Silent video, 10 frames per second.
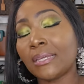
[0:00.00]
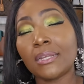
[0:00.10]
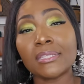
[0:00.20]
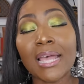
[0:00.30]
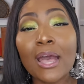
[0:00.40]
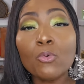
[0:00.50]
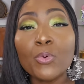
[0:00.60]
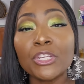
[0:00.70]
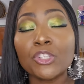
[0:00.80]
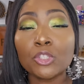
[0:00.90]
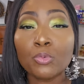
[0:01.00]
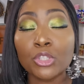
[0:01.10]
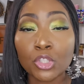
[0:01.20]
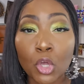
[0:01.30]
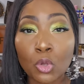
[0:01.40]
goodness. I wish this
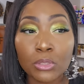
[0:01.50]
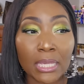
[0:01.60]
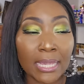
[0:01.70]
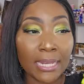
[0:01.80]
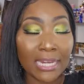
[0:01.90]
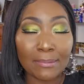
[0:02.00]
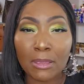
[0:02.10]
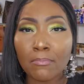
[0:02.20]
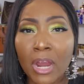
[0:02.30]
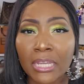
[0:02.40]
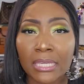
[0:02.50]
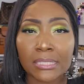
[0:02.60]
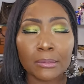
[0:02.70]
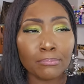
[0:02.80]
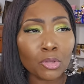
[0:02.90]
was sold in Neiman
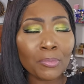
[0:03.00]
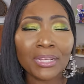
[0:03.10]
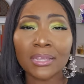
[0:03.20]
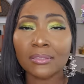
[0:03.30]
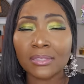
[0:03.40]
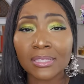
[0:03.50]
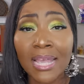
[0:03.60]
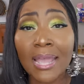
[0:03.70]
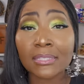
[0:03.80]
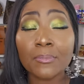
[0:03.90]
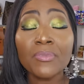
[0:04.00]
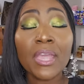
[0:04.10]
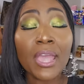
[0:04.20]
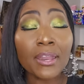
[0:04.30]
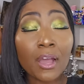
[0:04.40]
Marcus and Bloomingdale's and Saks
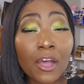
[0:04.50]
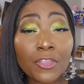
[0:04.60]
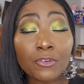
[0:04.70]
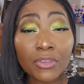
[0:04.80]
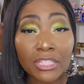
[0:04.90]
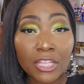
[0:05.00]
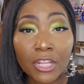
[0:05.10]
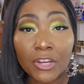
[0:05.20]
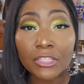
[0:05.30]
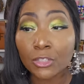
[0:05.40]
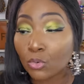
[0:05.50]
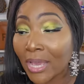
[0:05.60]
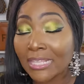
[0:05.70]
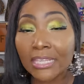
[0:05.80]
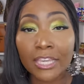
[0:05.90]
and other retailers and you
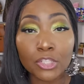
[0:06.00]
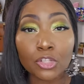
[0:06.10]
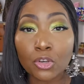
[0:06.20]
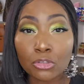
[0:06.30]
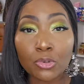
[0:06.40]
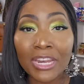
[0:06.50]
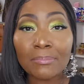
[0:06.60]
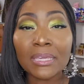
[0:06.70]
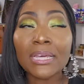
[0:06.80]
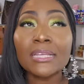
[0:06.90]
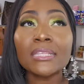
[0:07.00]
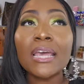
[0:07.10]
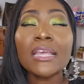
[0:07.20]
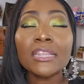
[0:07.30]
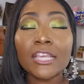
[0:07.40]
guys can get your nose on it because
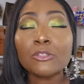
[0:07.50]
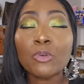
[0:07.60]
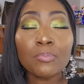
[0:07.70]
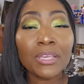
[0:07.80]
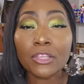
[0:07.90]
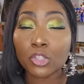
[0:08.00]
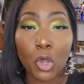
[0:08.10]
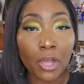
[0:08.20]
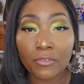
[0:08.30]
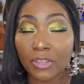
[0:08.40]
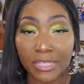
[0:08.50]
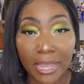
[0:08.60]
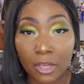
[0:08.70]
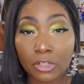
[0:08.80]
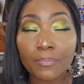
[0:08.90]
this would be the talk of the
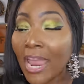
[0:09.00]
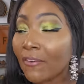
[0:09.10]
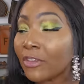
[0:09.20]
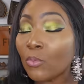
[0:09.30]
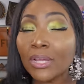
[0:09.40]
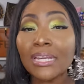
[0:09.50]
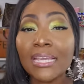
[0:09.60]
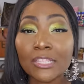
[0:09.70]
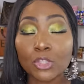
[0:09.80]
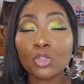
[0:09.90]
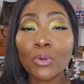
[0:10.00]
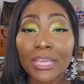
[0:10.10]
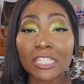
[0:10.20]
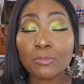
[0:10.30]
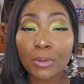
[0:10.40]
town. Everyone needs to
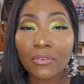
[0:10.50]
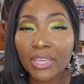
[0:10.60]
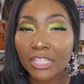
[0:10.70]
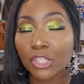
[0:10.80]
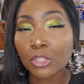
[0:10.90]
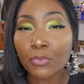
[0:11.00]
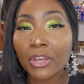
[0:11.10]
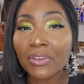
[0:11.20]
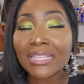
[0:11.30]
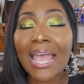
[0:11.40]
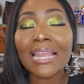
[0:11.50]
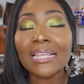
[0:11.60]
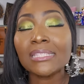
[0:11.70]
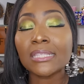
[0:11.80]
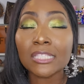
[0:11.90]
experience this fragrance, at
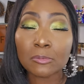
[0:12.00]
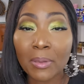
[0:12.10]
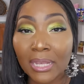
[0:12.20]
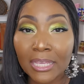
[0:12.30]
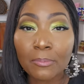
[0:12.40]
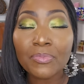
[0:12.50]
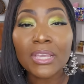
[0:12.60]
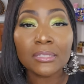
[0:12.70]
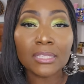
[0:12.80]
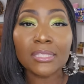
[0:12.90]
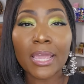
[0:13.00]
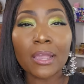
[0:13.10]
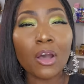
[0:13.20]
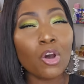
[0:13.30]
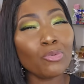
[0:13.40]
least to smell it, to
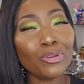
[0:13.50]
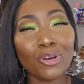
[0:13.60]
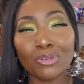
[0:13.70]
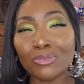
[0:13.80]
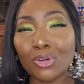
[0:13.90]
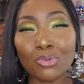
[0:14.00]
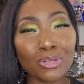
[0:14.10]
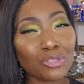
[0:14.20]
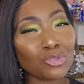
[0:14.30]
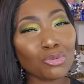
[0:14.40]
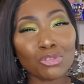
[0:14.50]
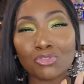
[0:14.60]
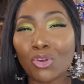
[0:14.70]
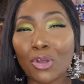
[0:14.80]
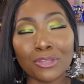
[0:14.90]
say, oh no, the oud is too
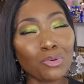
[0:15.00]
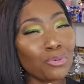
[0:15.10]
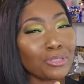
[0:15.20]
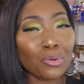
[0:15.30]
strong, the oud is